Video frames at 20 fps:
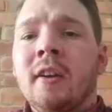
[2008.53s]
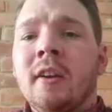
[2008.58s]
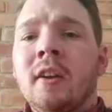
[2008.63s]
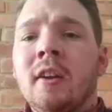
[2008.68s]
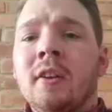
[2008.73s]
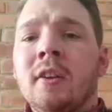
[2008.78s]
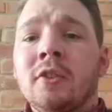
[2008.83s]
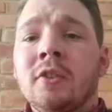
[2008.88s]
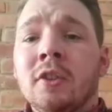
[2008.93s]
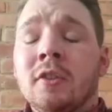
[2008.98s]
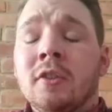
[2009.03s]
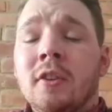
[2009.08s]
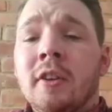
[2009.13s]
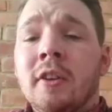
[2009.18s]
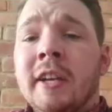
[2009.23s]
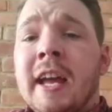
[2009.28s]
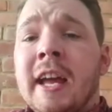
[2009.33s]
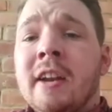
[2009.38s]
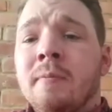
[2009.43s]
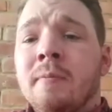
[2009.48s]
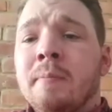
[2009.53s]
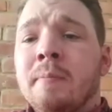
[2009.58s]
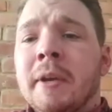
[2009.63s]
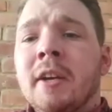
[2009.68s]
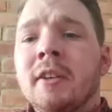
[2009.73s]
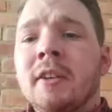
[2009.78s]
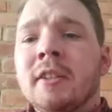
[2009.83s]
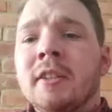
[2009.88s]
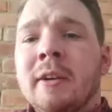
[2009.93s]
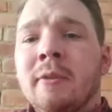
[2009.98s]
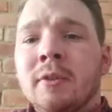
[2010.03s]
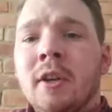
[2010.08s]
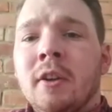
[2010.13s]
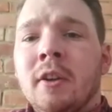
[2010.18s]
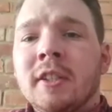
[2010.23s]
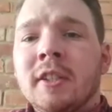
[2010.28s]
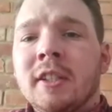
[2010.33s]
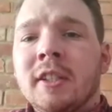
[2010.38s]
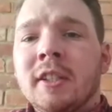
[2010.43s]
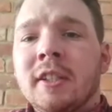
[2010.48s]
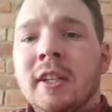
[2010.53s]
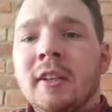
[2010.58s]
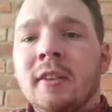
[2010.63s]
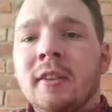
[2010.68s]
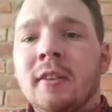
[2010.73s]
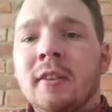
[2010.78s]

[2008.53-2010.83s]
just again because I was autistic,